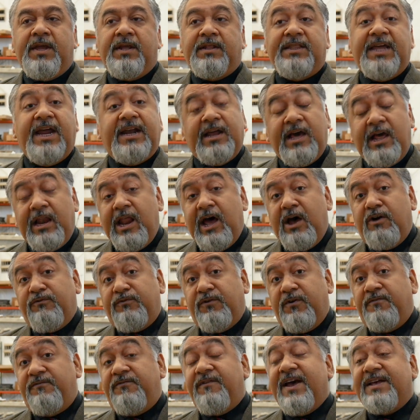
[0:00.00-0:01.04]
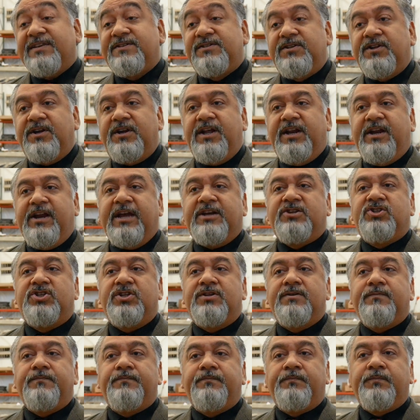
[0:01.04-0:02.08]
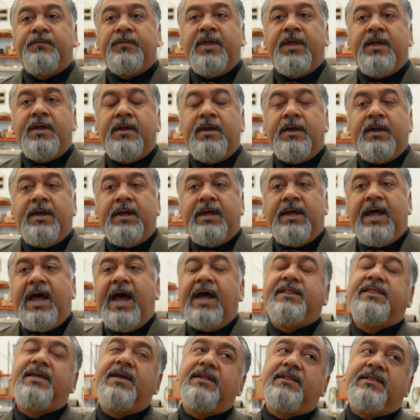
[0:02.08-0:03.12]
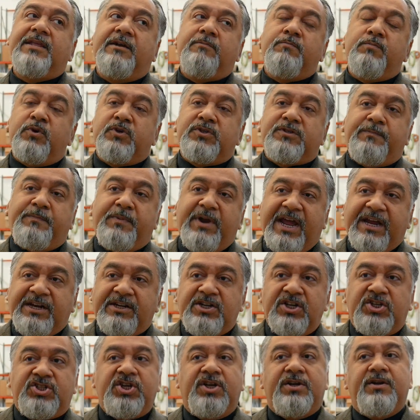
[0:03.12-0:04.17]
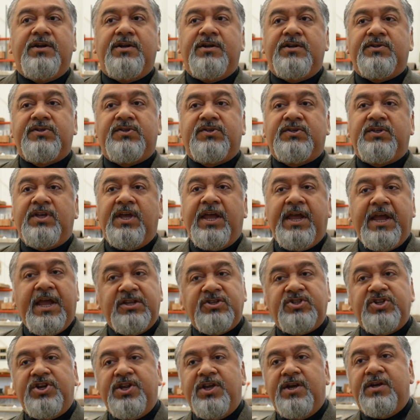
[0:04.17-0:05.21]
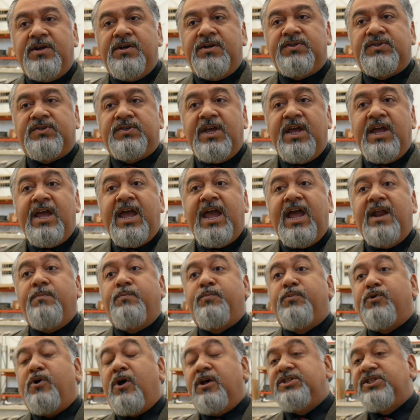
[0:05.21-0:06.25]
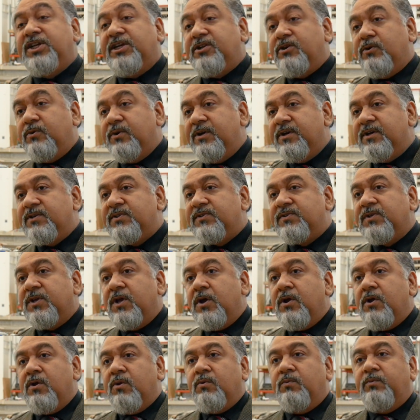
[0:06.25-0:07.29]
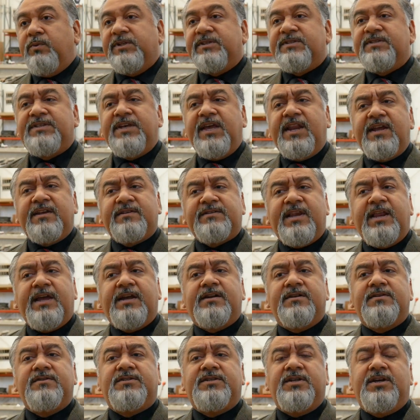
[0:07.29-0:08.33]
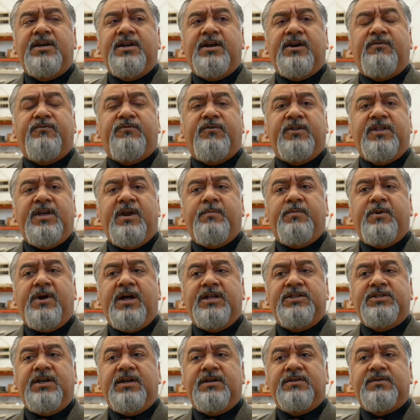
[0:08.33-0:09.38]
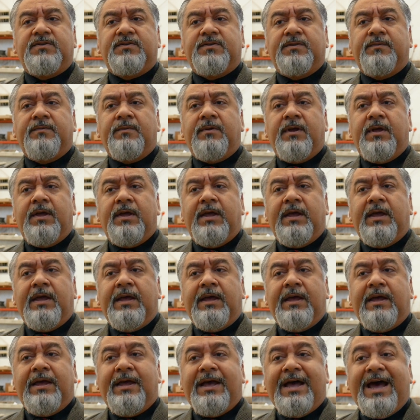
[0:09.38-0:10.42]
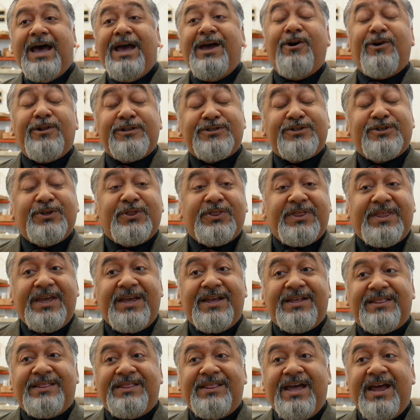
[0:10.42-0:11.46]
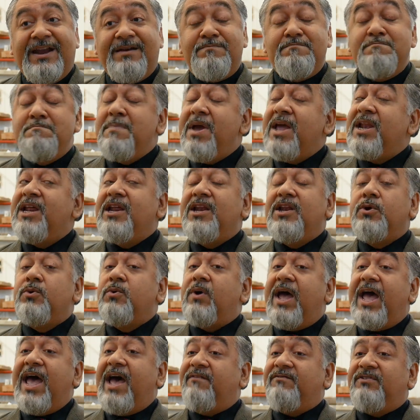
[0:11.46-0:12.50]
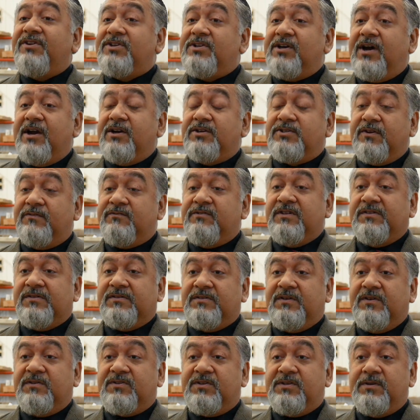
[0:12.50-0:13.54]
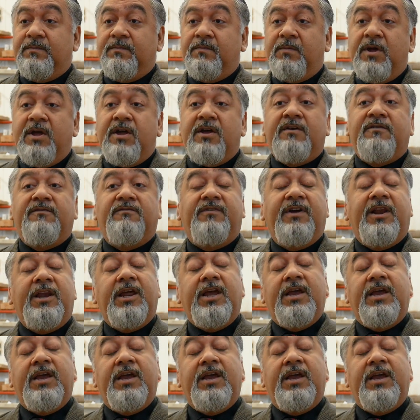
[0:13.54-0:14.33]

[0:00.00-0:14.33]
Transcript: that allow for faster erection. I think that most practitioners, engineers, and project owners will seriously consider it for their projects. I also think that many new avatars of this system will